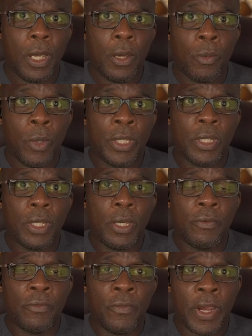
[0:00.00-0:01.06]
With
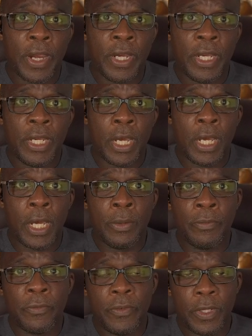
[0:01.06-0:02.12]
very
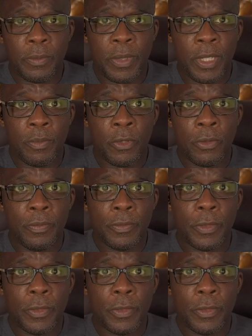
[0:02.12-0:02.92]
fit people,